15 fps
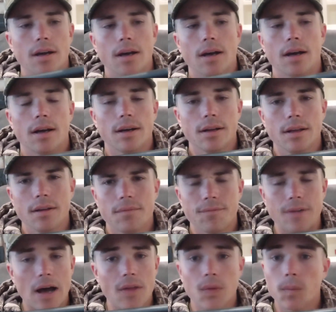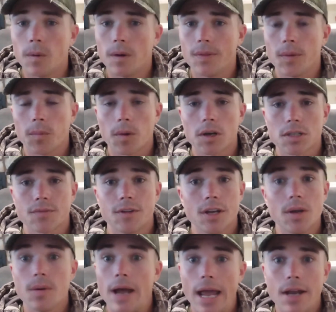Find the one that works for
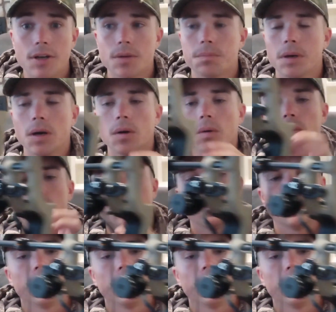you and your bow.